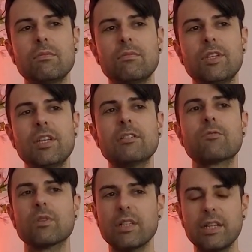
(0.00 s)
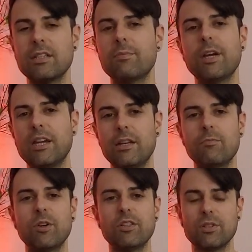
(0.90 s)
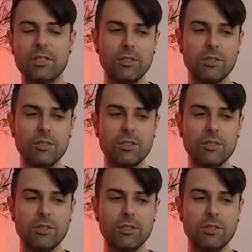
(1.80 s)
things related to pain, whether it's